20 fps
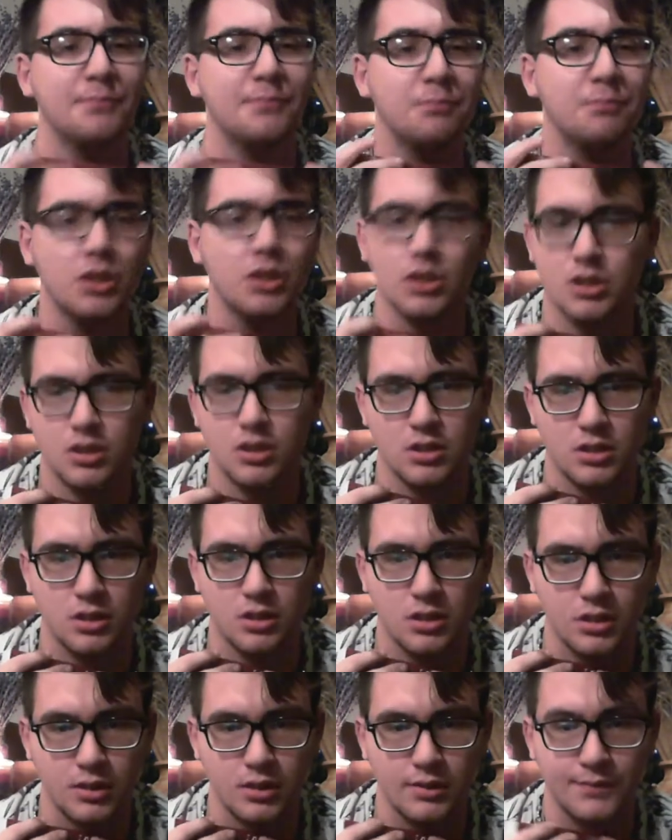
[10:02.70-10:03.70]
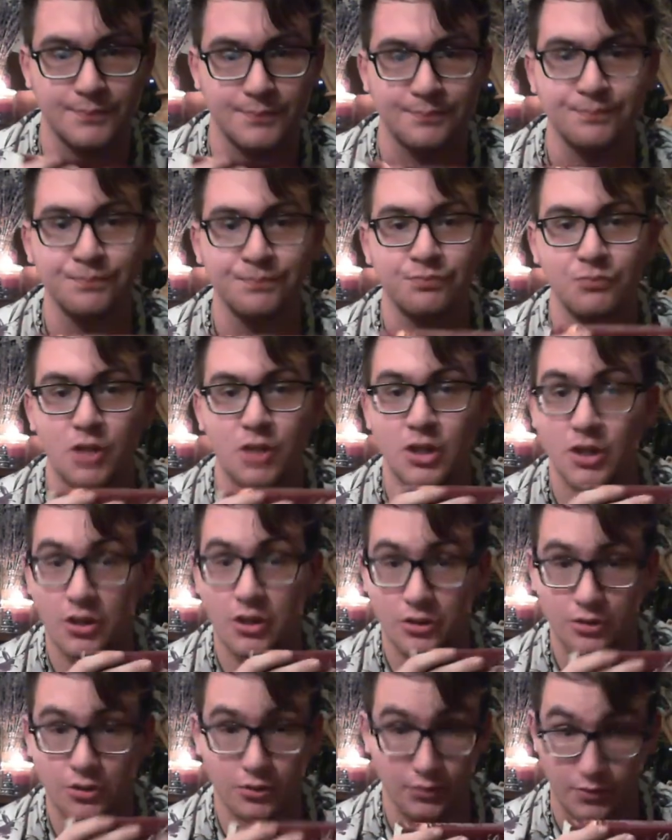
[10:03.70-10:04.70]
books.
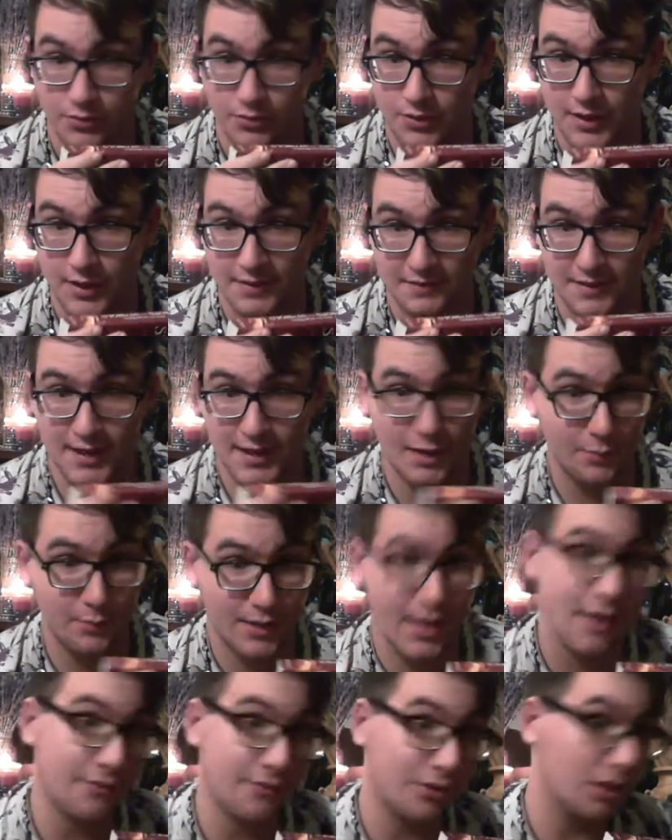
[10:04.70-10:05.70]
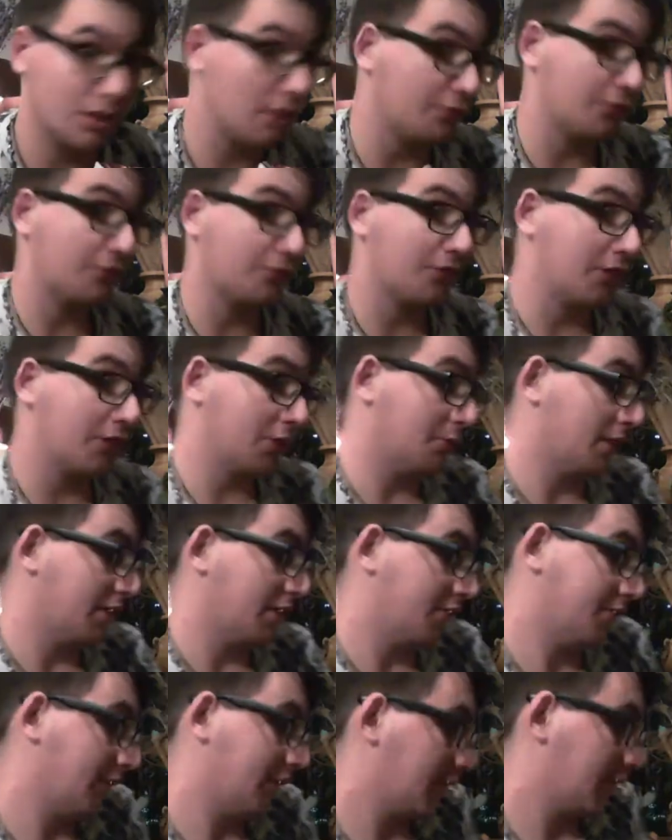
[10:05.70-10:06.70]
another thing that I would have a love affair with
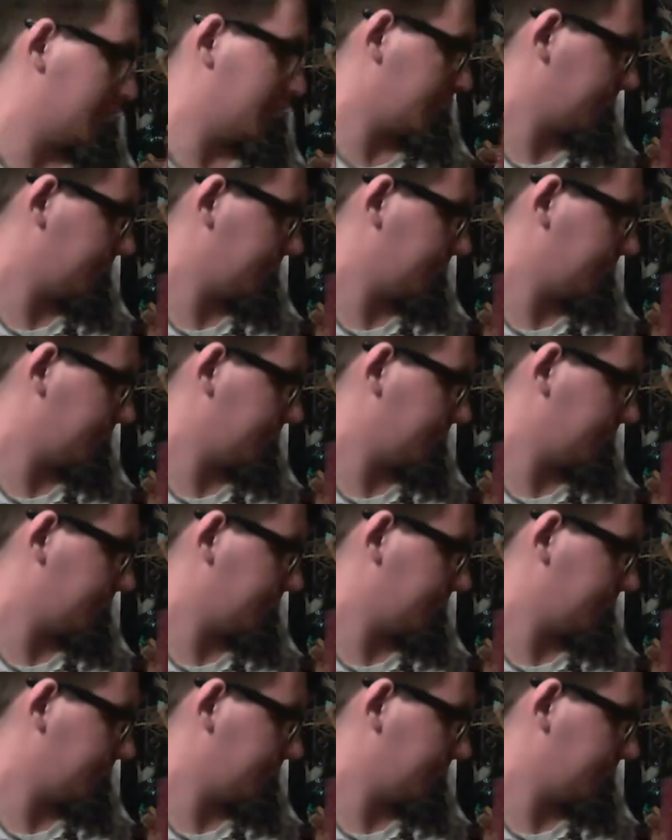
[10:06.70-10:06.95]
if I could.